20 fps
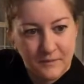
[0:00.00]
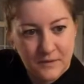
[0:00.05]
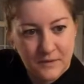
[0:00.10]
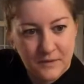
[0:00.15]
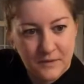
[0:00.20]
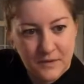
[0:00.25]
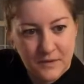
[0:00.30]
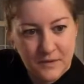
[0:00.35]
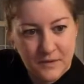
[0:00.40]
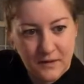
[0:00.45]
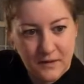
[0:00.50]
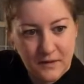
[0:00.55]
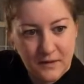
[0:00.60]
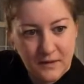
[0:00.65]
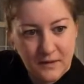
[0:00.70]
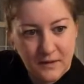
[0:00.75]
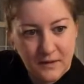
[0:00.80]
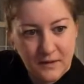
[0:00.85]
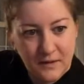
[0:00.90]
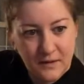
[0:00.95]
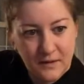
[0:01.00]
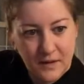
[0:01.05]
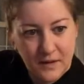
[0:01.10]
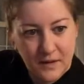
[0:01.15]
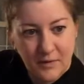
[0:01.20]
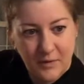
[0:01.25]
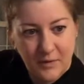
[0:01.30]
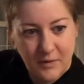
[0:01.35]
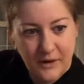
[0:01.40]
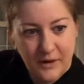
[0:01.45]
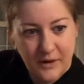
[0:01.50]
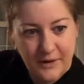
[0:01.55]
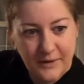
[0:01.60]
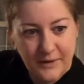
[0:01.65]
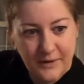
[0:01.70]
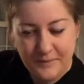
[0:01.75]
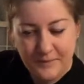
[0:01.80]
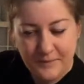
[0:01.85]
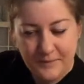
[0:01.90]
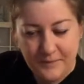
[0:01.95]
You see that? The light's pretty bright on
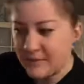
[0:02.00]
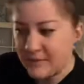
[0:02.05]
it.